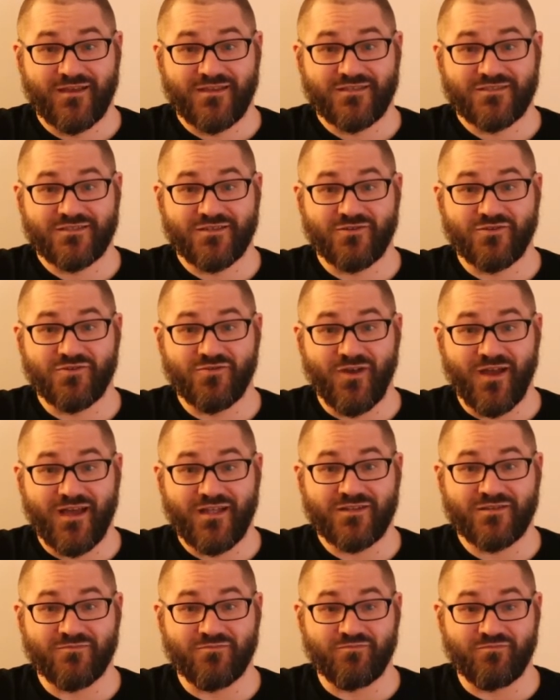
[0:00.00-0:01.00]
So you
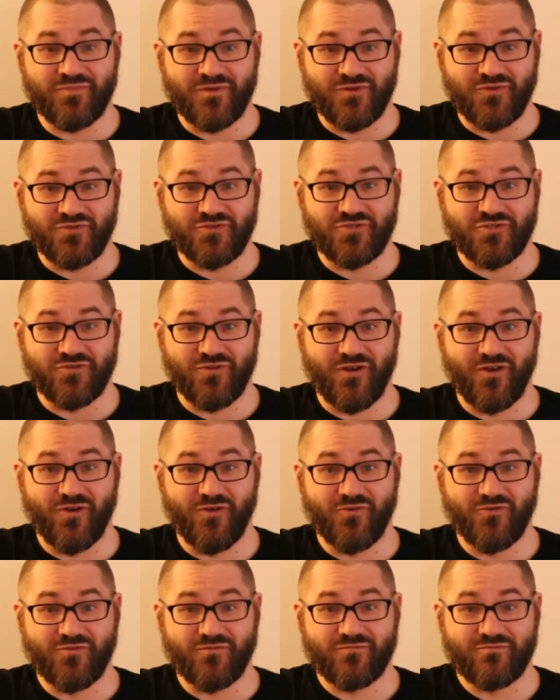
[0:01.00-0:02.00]
had to build your
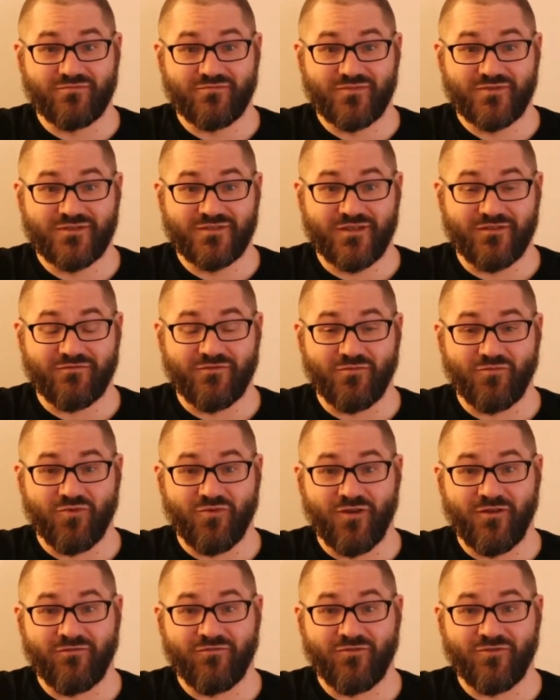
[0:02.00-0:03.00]
own different
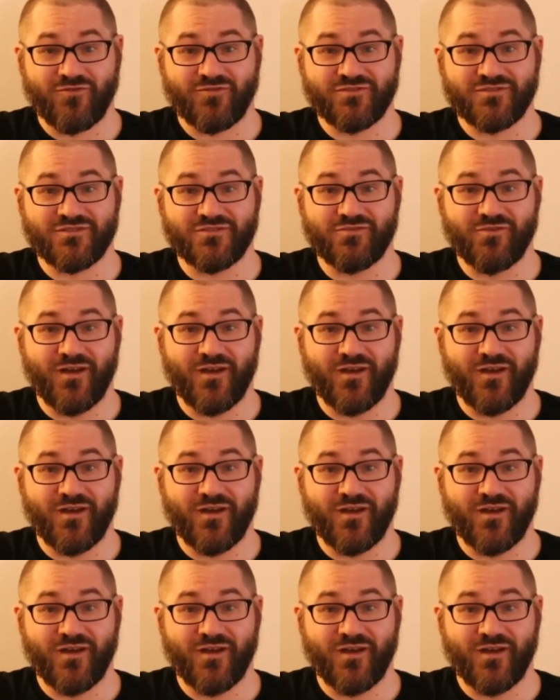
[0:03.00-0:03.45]
peripherals,